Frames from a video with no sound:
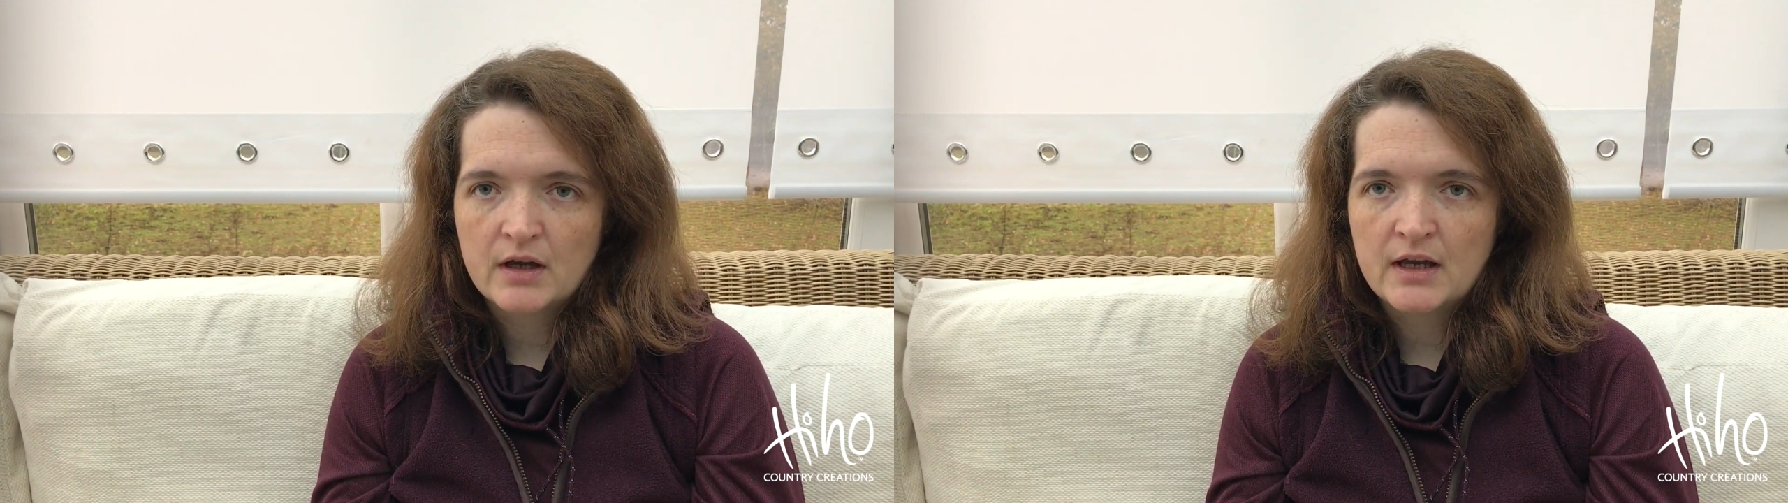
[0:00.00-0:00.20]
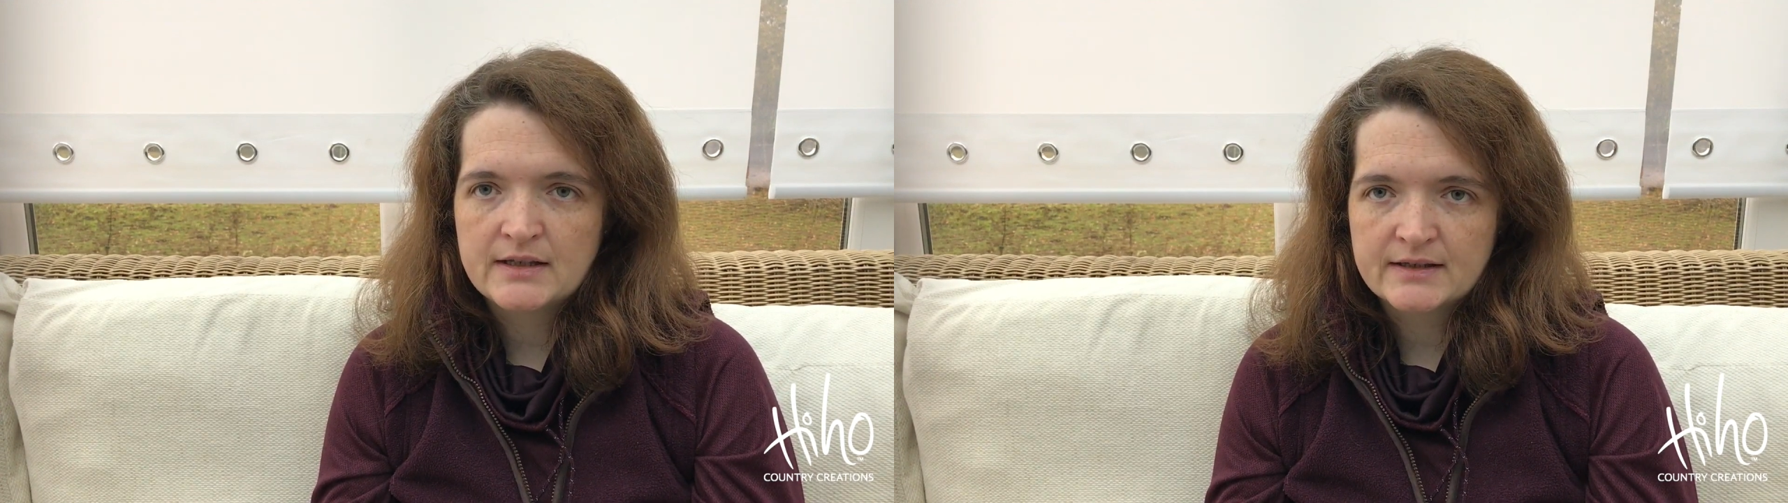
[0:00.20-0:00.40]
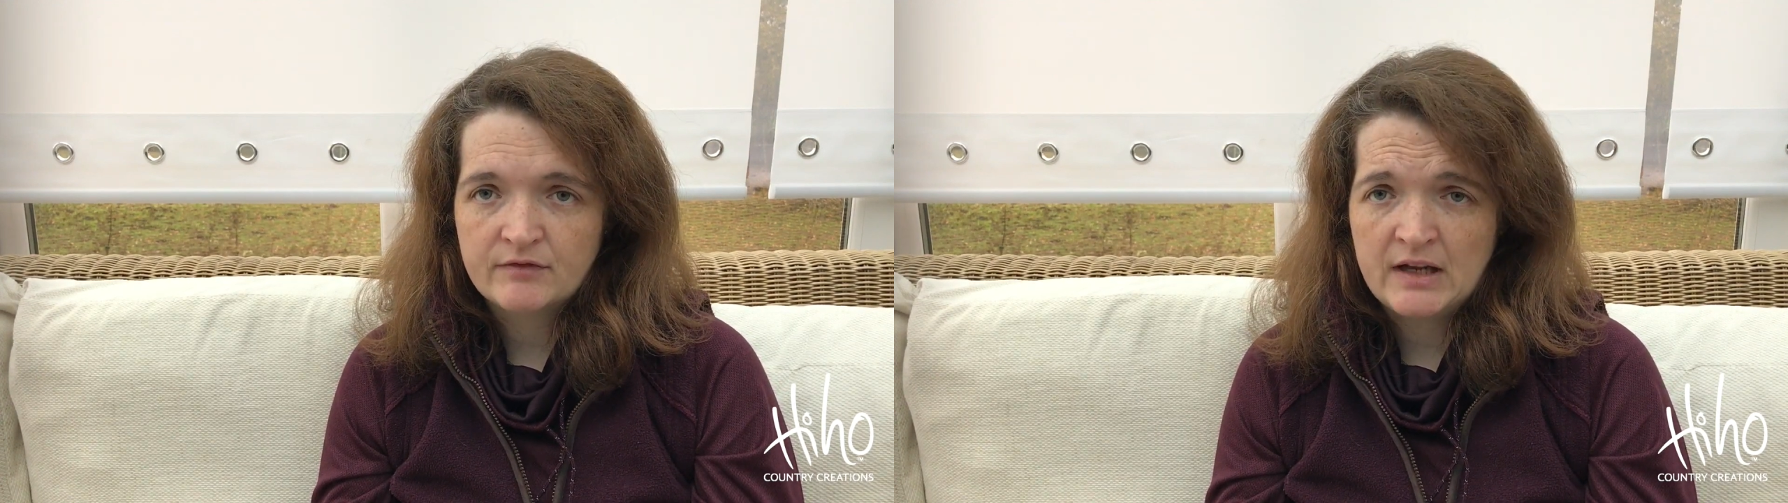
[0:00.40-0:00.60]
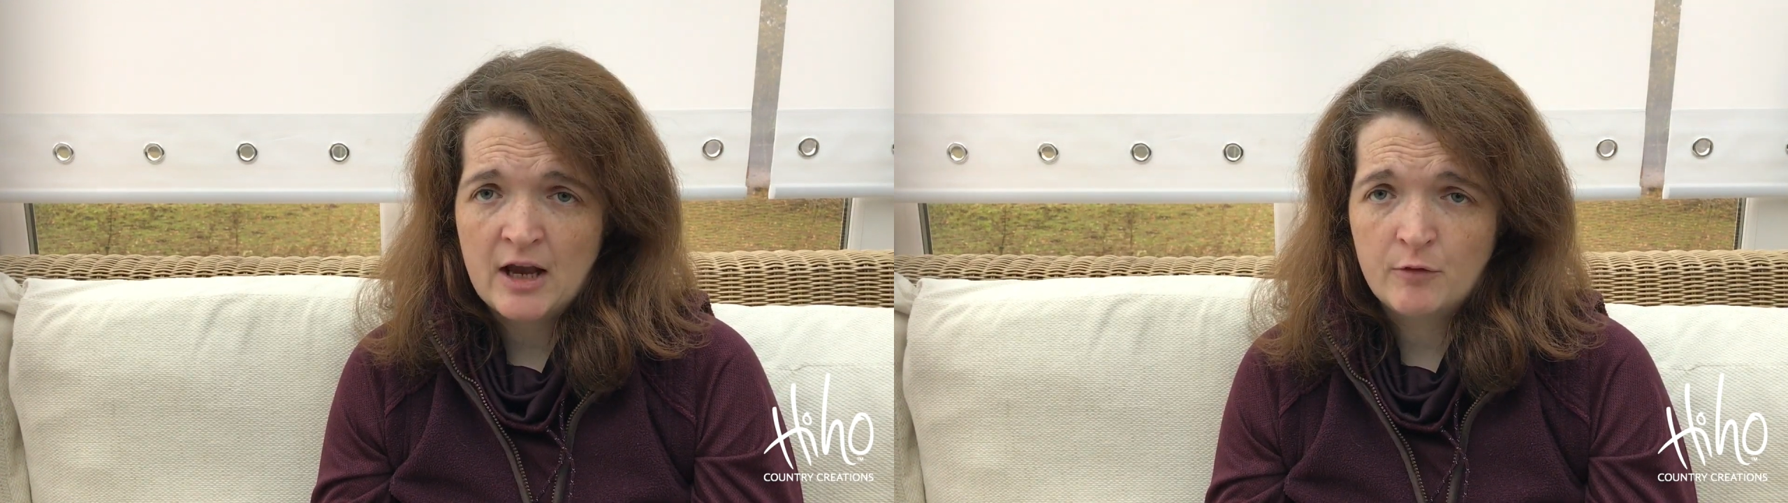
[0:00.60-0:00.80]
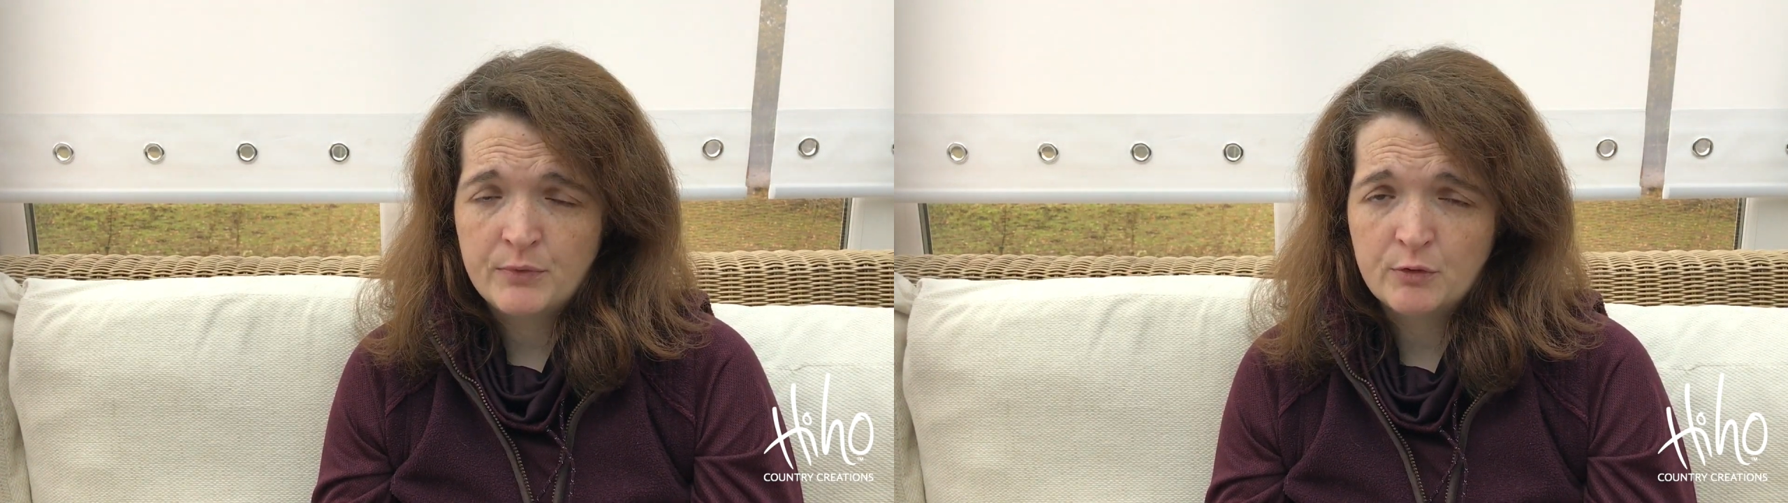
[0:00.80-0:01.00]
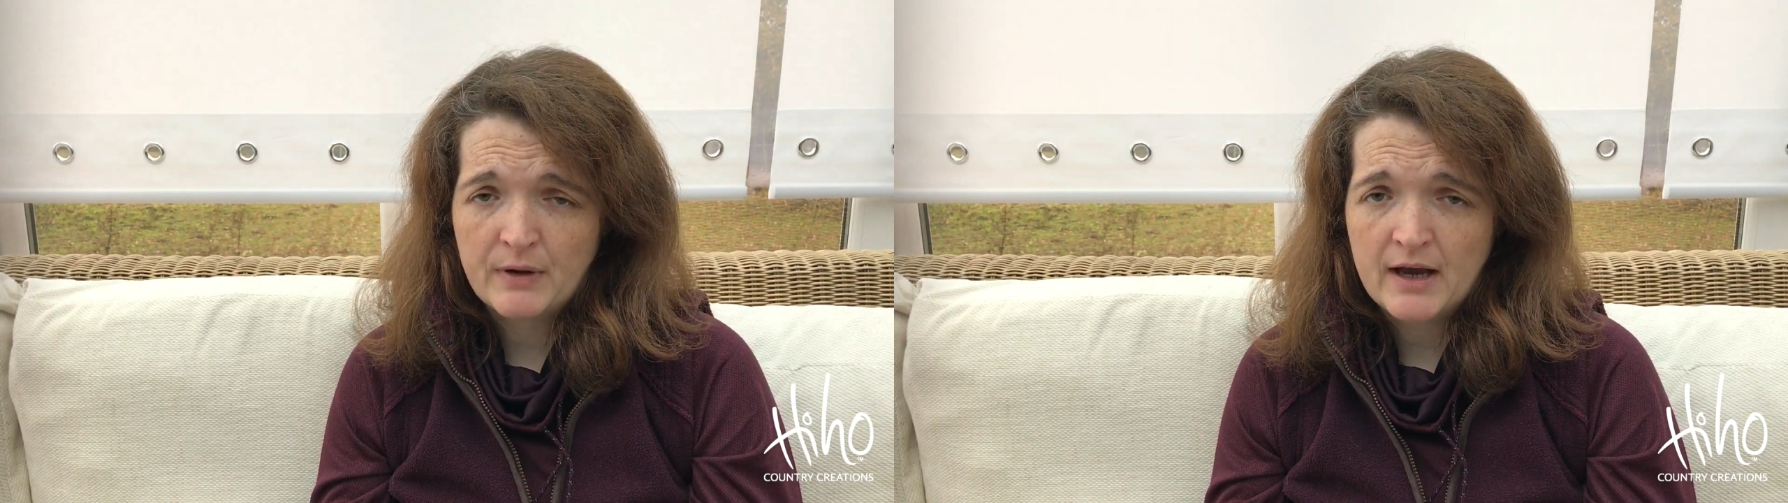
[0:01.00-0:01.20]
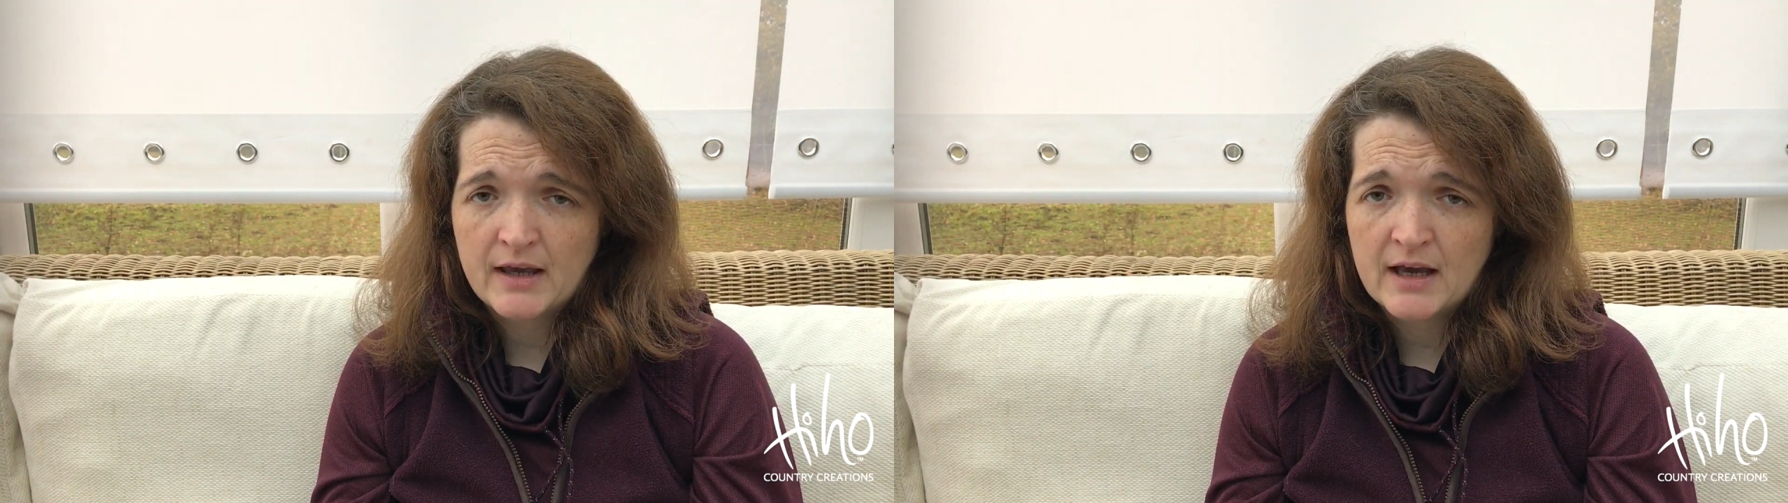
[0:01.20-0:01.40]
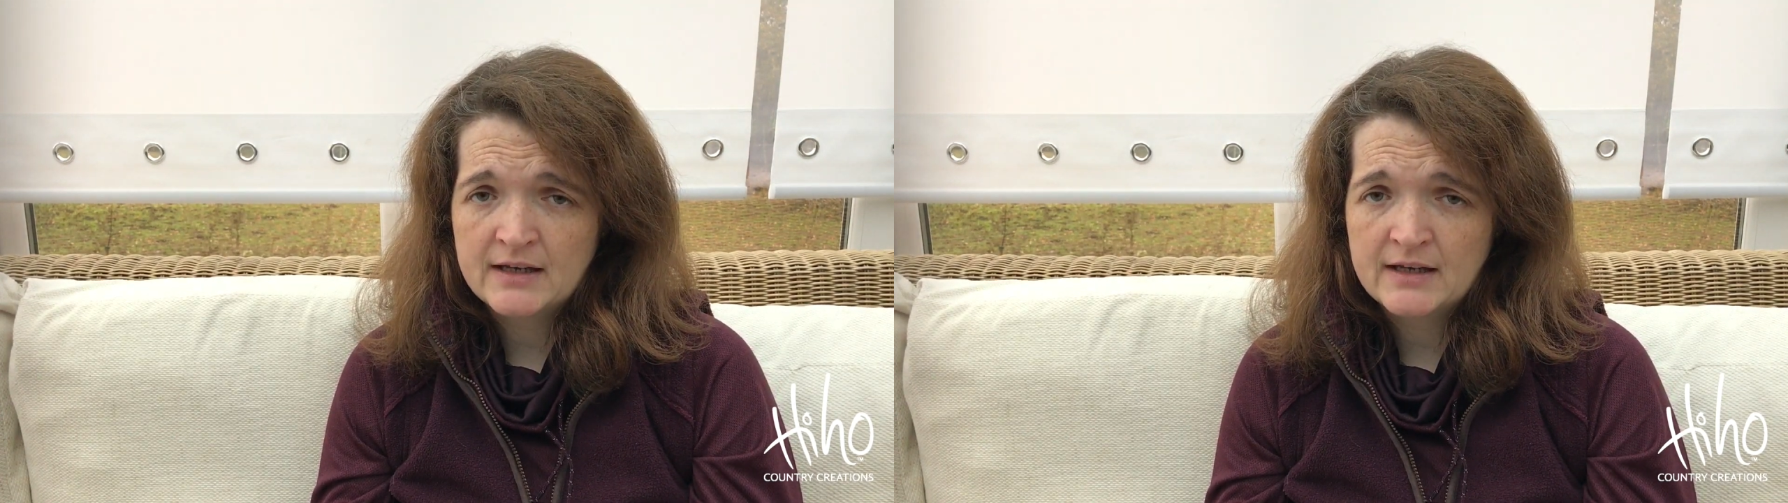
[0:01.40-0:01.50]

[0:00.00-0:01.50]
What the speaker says: it doesn't really help your back